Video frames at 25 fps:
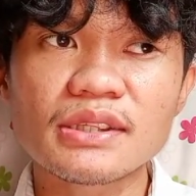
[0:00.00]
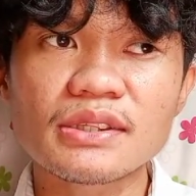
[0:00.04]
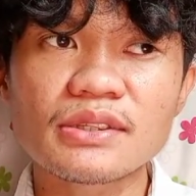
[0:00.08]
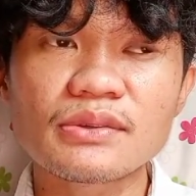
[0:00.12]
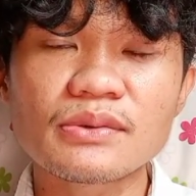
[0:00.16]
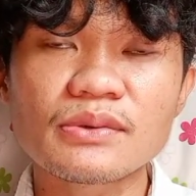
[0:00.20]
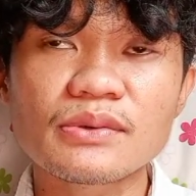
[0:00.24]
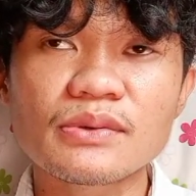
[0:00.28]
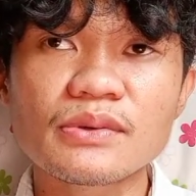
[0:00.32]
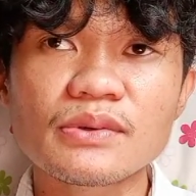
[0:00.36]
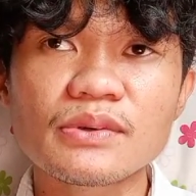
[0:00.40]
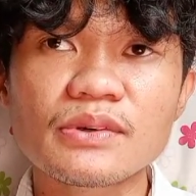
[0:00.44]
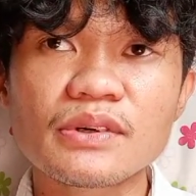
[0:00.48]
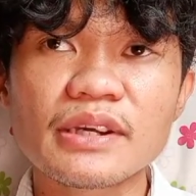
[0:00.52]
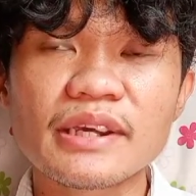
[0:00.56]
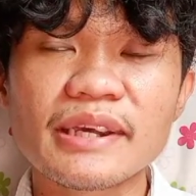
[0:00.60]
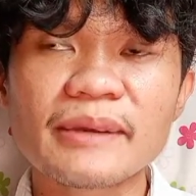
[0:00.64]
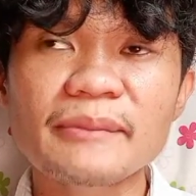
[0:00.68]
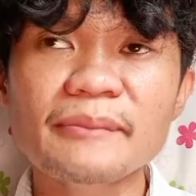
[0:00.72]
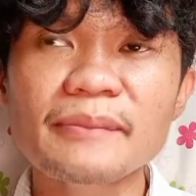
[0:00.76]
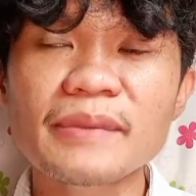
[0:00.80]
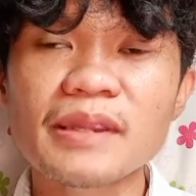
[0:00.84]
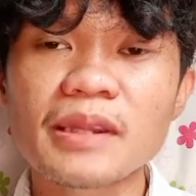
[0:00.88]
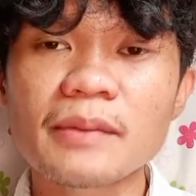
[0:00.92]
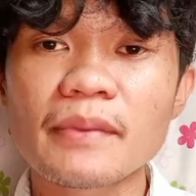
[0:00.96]
to
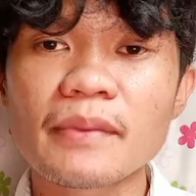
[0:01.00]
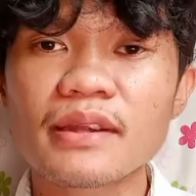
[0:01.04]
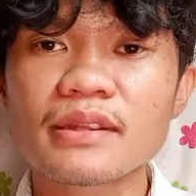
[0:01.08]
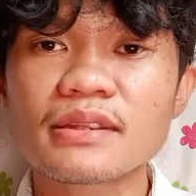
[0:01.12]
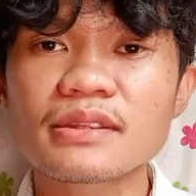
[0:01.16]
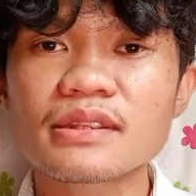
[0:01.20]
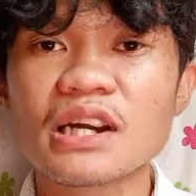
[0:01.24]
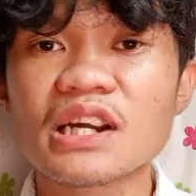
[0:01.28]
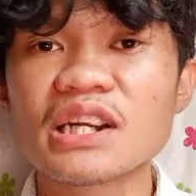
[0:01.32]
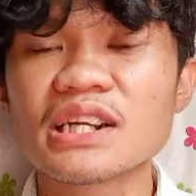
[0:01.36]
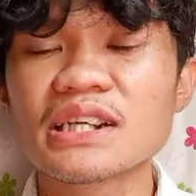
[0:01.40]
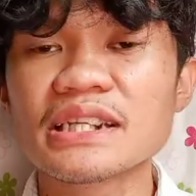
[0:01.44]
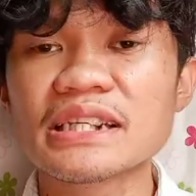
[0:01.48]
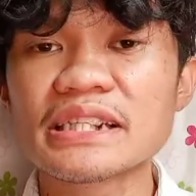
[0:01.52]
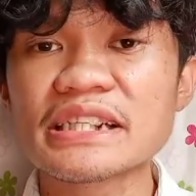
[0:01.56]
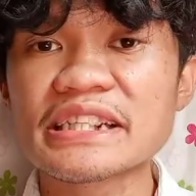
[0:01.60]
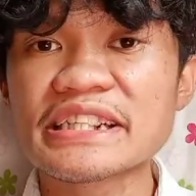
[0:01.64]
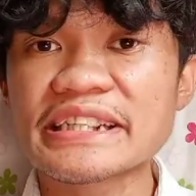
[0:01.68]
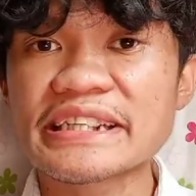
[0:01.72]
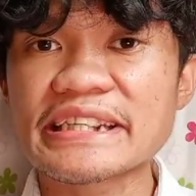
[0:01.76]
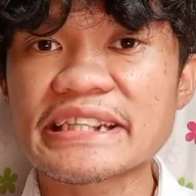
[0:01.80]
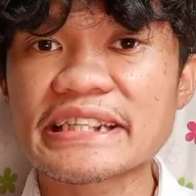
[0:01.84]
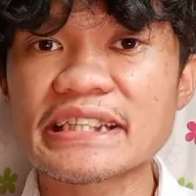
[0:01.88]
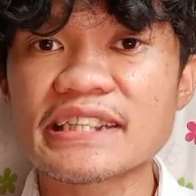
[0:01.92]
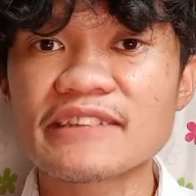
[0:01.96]
implement our
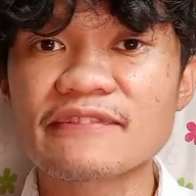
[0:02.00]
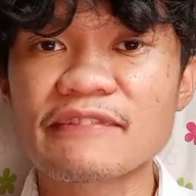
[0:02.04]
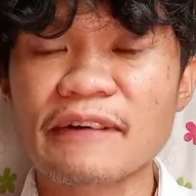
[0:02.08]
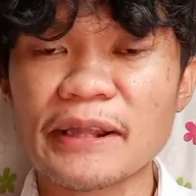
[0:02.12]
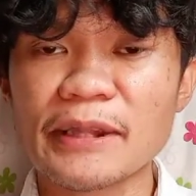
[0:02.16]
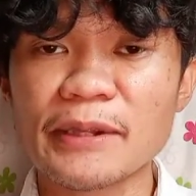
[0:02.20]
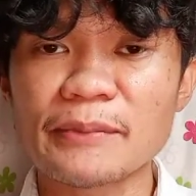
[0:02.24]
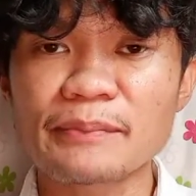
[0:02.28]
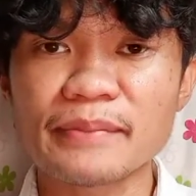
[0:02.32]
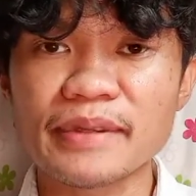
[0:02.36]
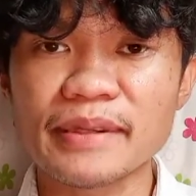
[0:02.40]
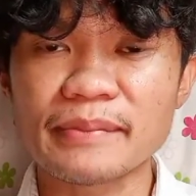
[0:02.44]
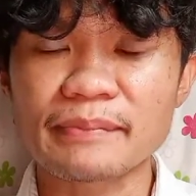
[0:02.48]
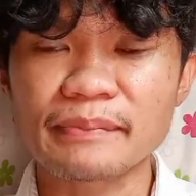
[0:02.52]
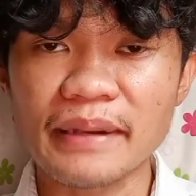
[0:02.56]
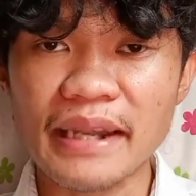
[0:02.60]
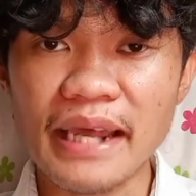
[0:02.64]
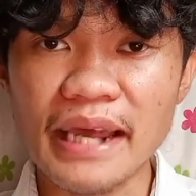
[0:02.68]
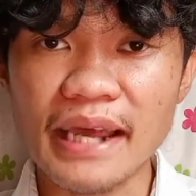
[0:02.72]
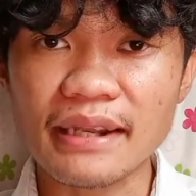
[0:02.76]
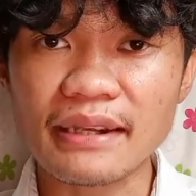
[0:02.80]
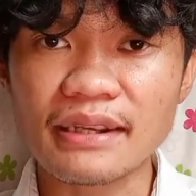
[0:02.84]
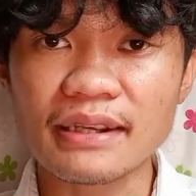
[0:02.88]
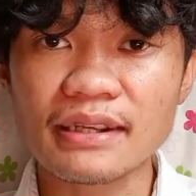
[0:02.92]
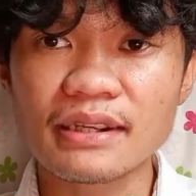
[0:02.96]
learning development
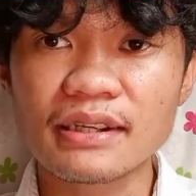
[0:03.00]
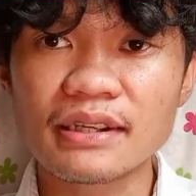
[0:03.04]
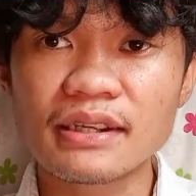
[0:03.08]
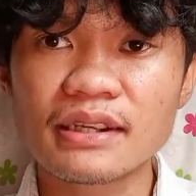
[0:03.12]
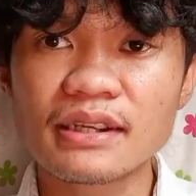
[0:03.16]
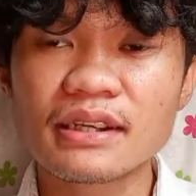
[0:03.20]
plan.